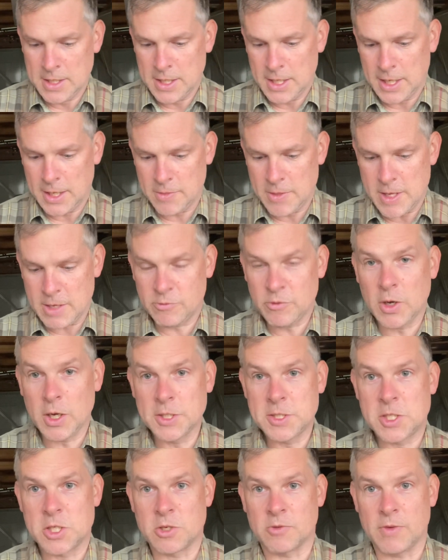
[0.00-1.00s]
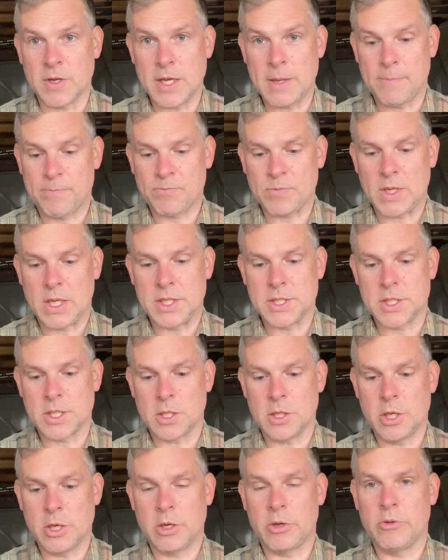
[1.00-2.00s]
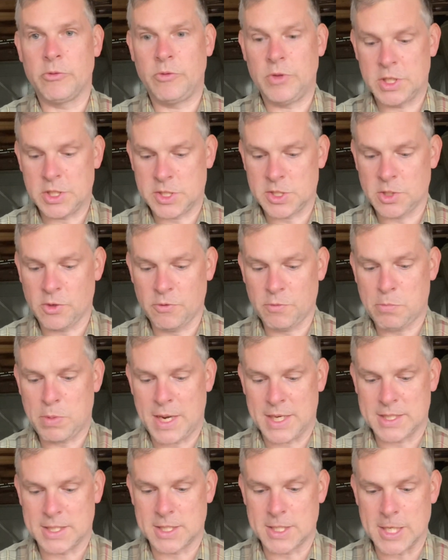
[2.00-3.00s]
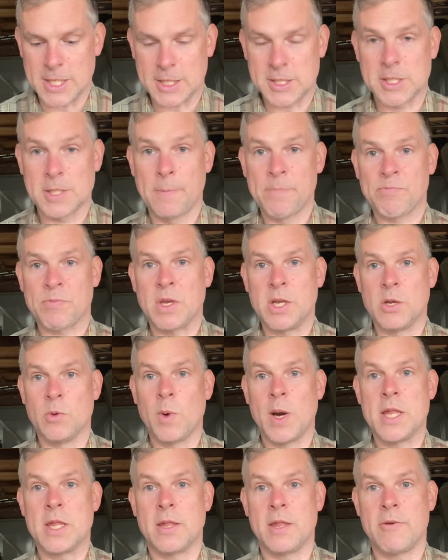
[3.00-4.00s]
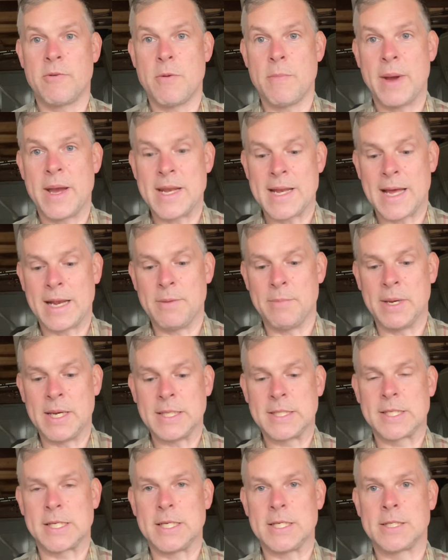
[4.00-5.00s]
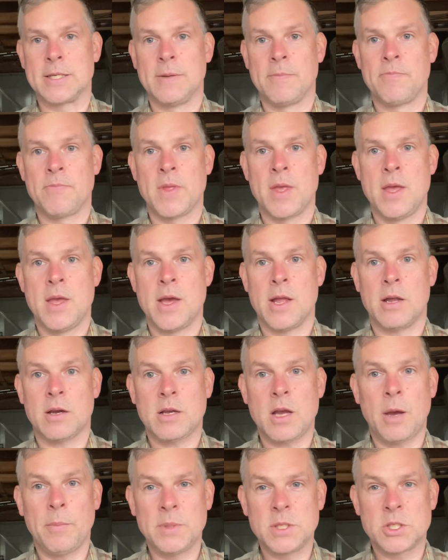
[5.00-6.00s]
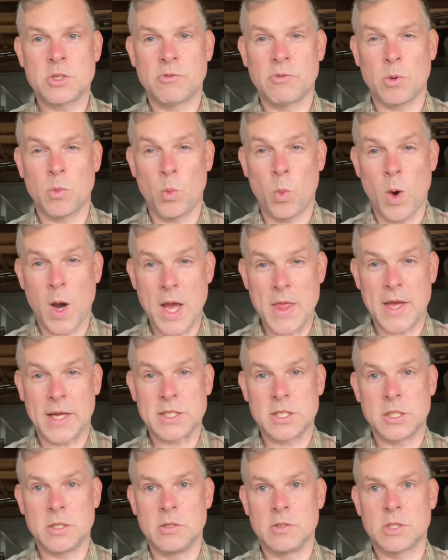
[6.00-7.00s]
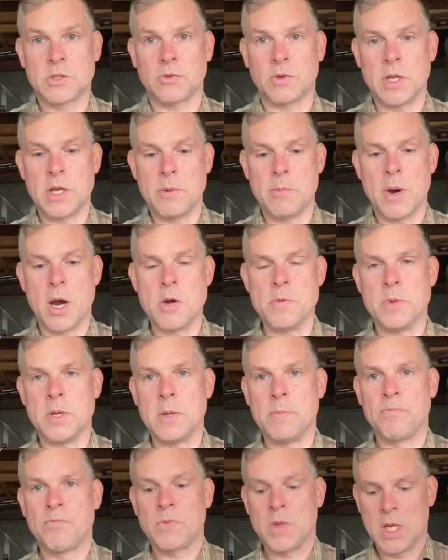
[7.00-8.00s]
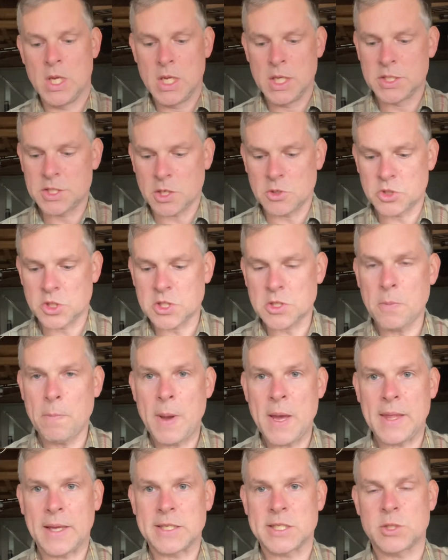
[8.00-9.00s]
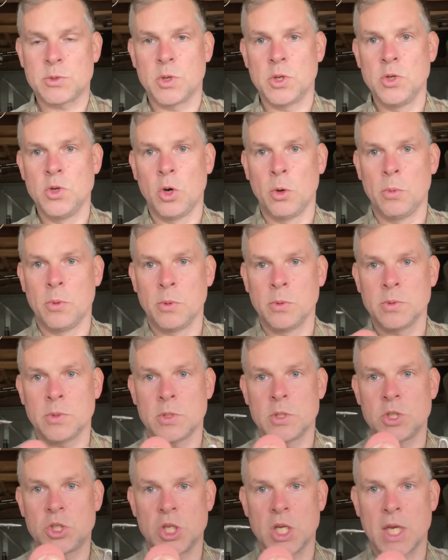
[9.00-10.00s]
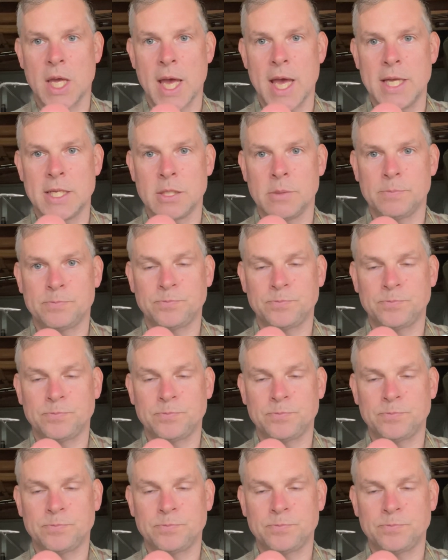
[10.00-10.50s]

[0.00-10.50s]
And the advantage of it is that you can fish soft plastics in a way that they remain animated. And I'll come into why that's useful in a moment. So just compare that to a normal jig head.